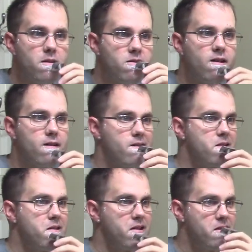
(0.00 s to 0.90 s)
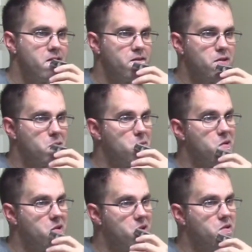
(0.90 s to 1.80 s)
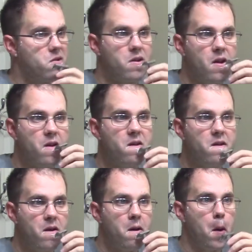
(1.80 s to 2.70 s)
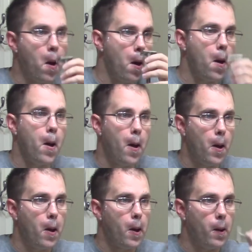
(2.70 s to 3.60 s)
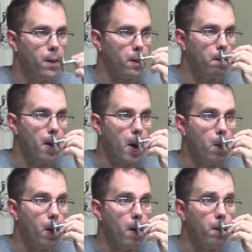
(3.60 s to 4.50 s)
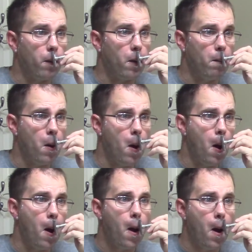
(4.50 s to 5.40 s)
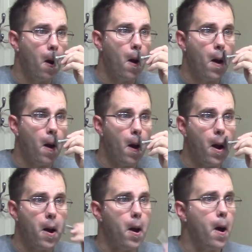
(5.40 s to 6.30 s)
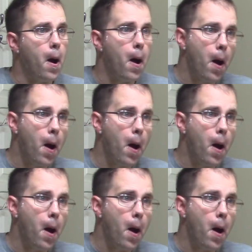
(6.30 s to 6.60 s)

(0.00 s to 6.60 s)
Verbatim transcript: talking to a, uh, friend of mine yesterday uh, who's from back where I'm from, and uh,